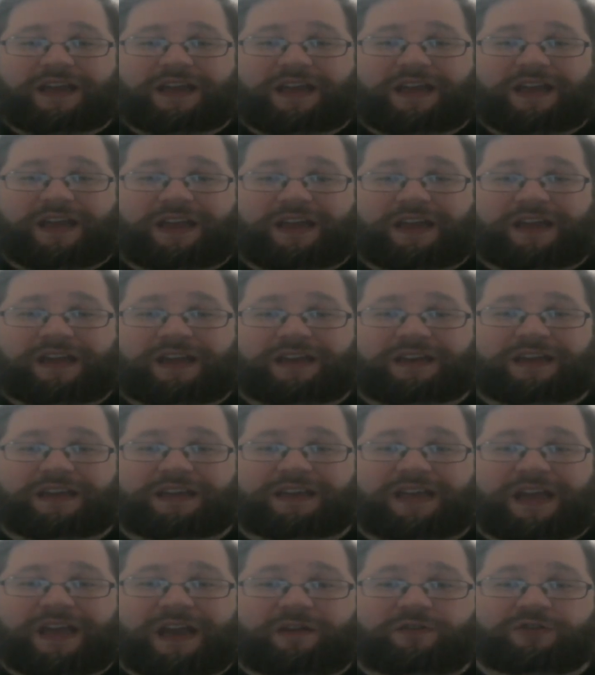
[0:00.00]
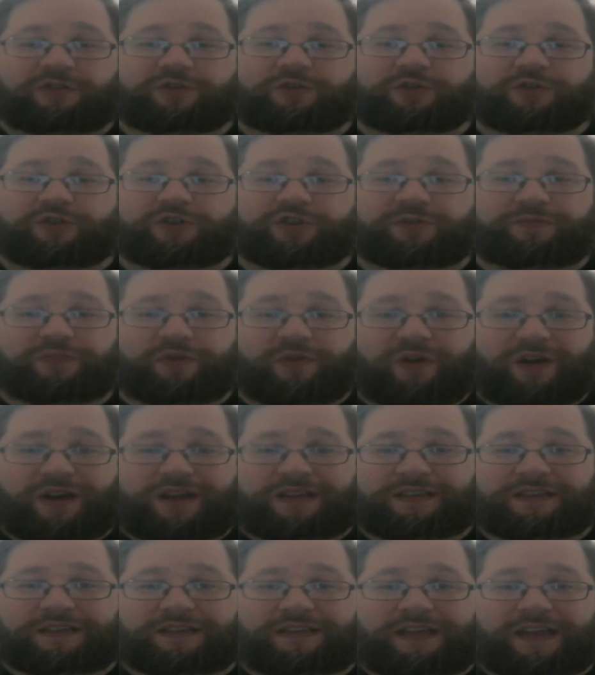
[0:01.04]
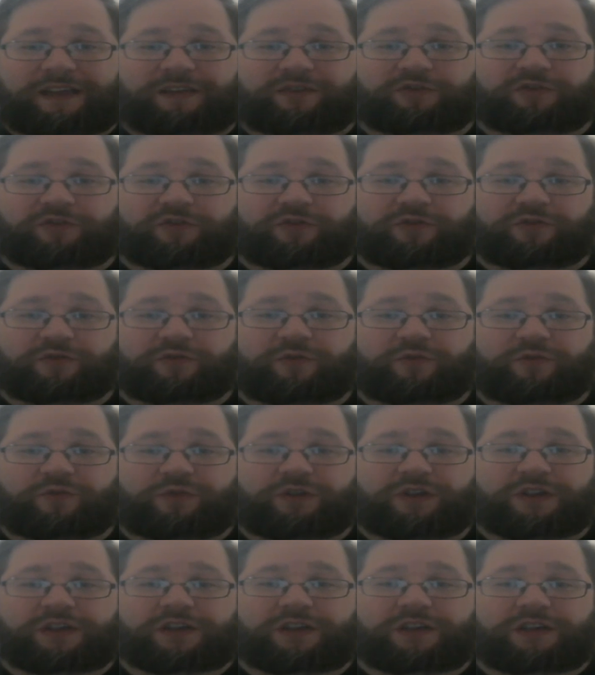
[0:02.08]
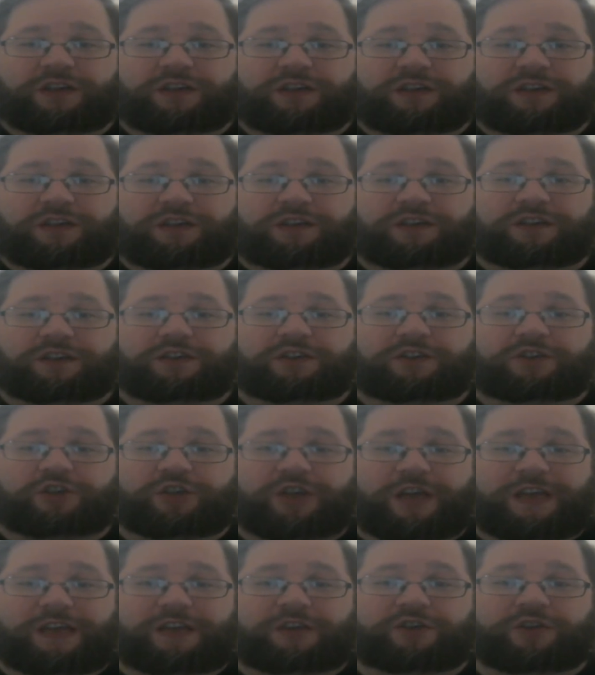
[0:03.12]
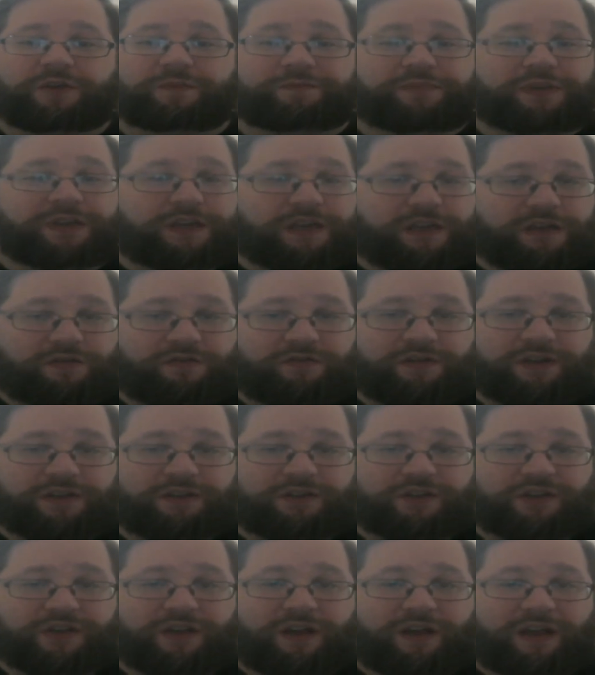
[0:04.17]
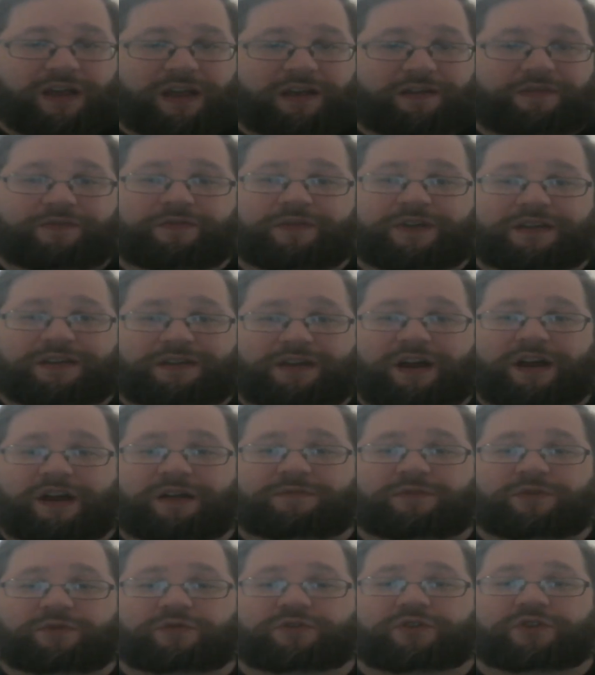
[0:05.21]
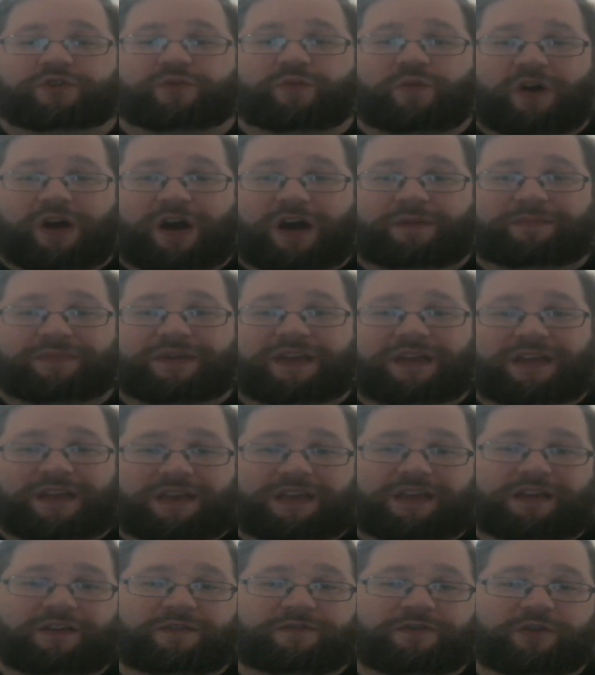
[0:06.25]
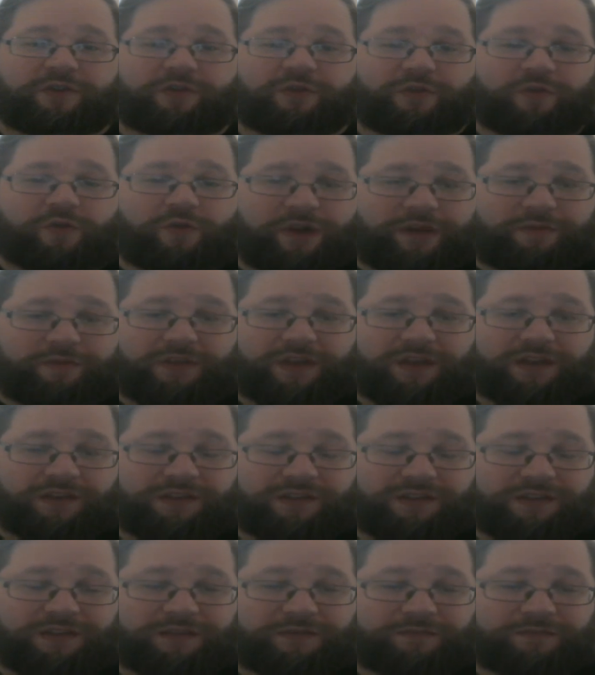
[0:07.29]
and character sprites that do change appearance every time you swap any of your equipment,